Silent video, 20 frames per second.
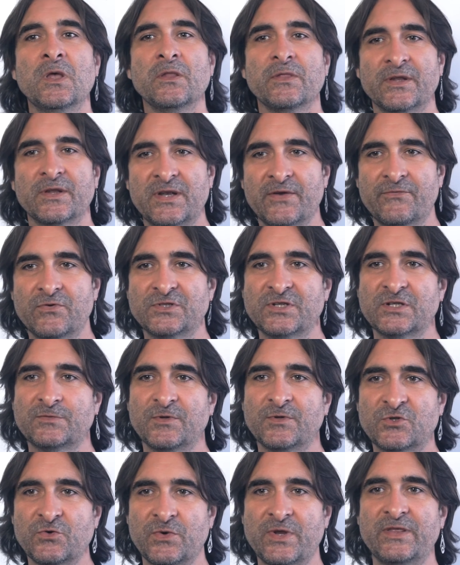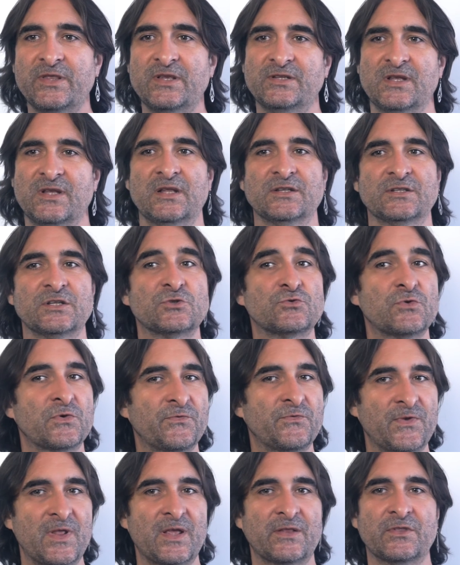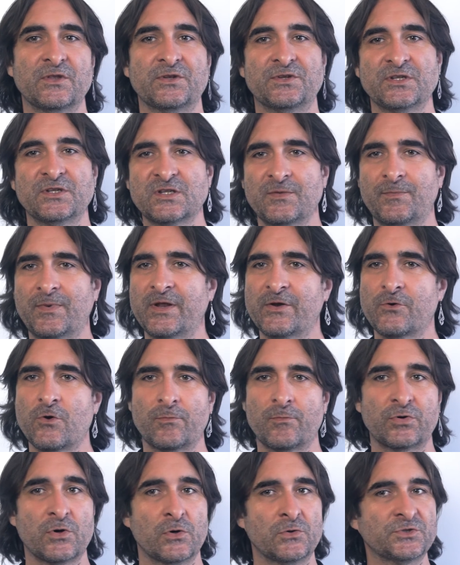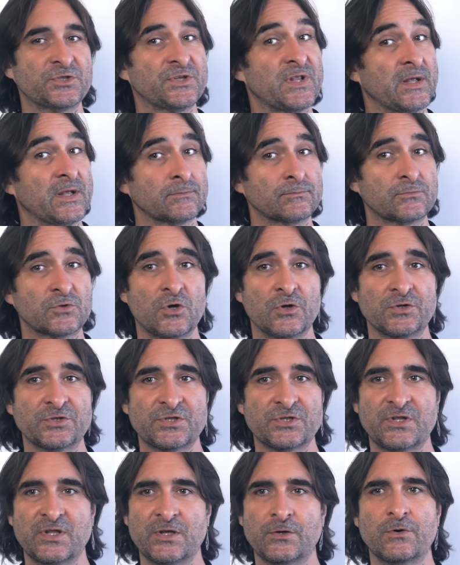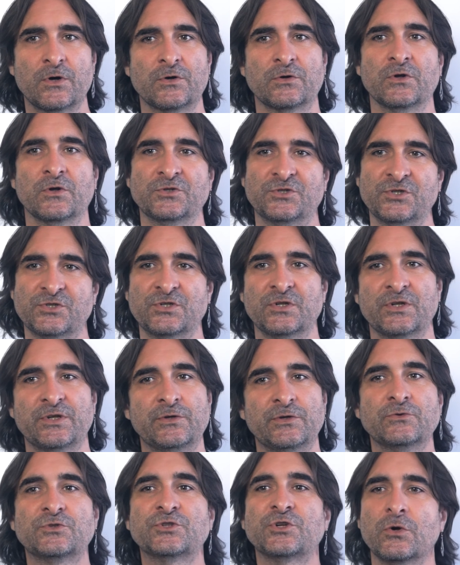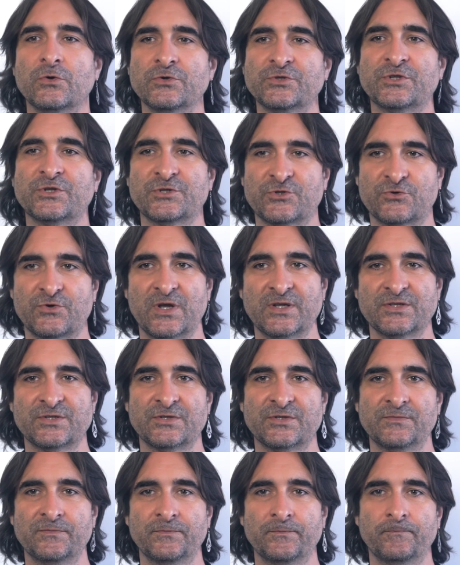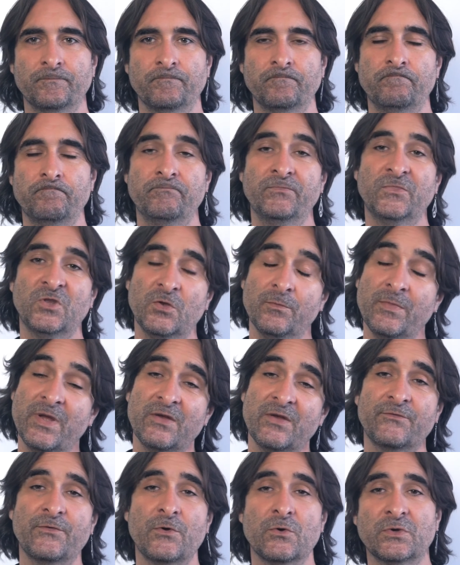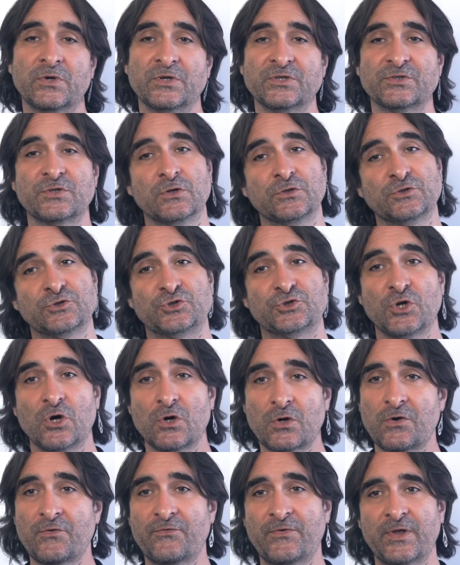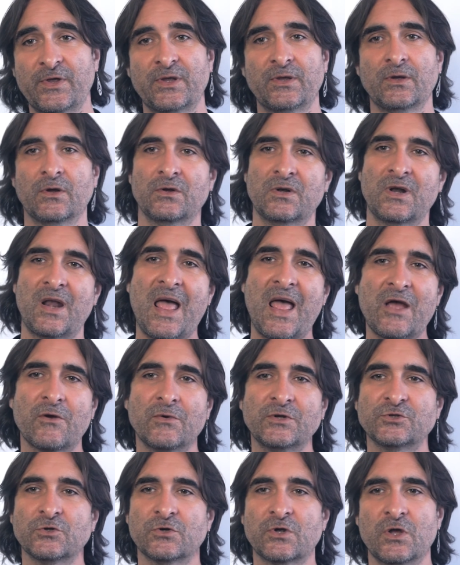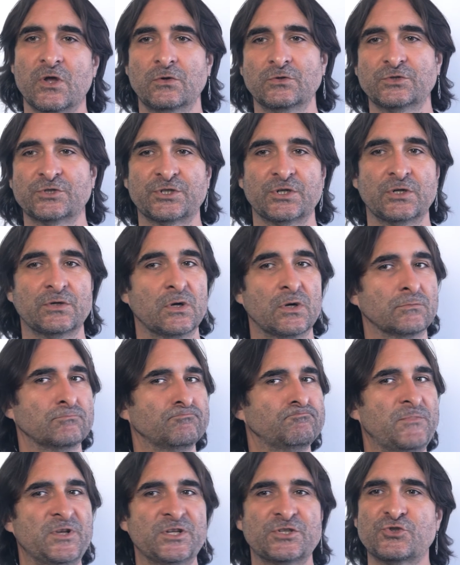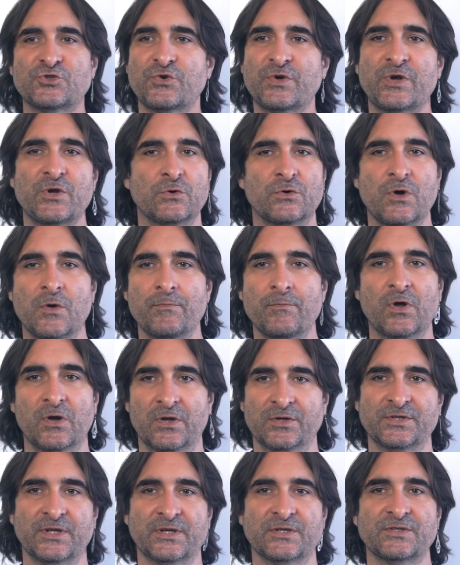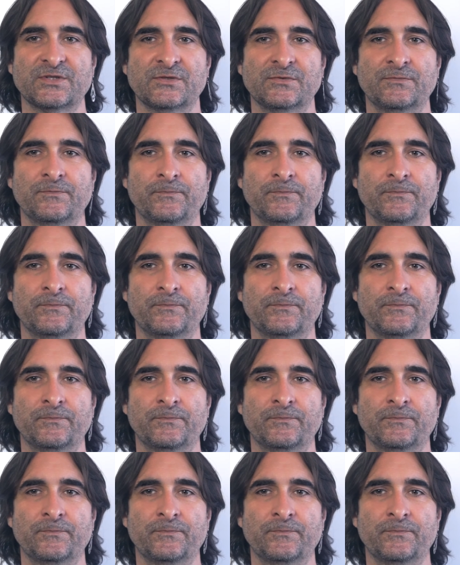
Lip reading: The differences between these answers reflect the discipline or approach that, consciously or unconsciously, you chose to stress. You may have focused on geography, on language or culture, on history or on politics.